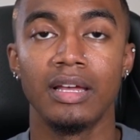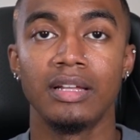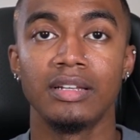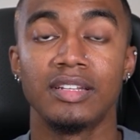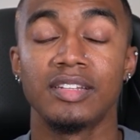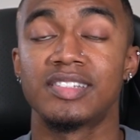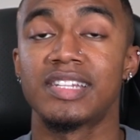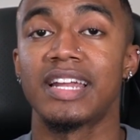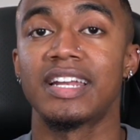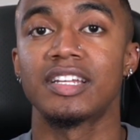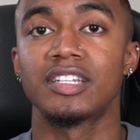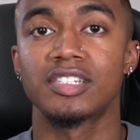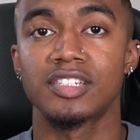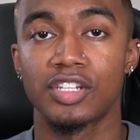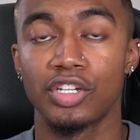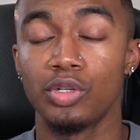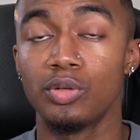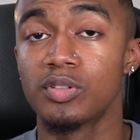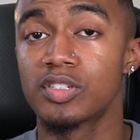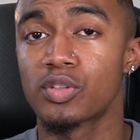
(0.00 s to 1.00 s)
Does that
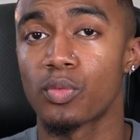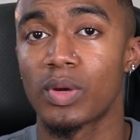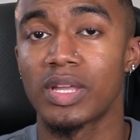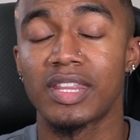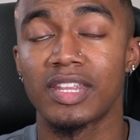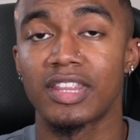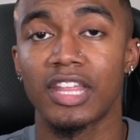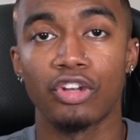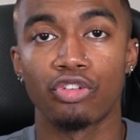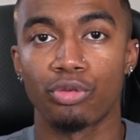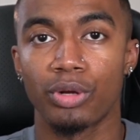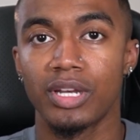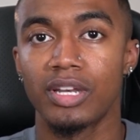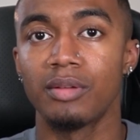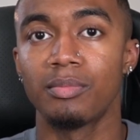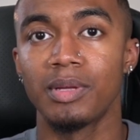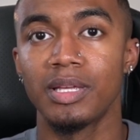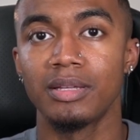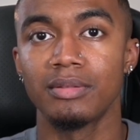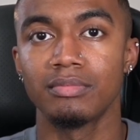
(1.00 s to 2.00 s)
excuse the way that they
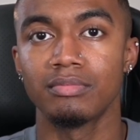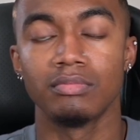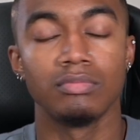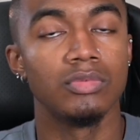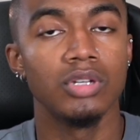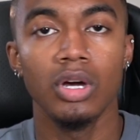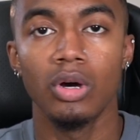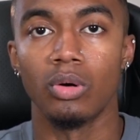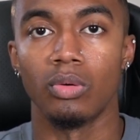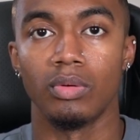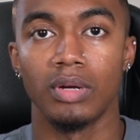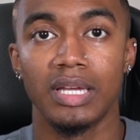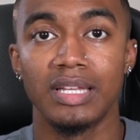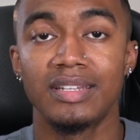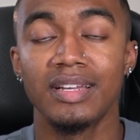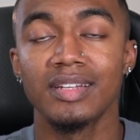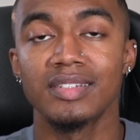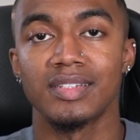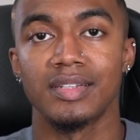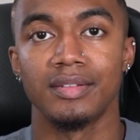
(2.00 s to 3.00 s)
treated me? No, it
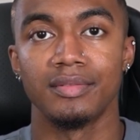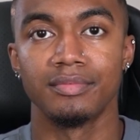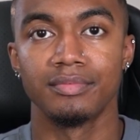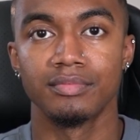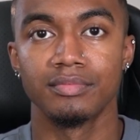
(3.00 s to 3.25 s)
doesn't.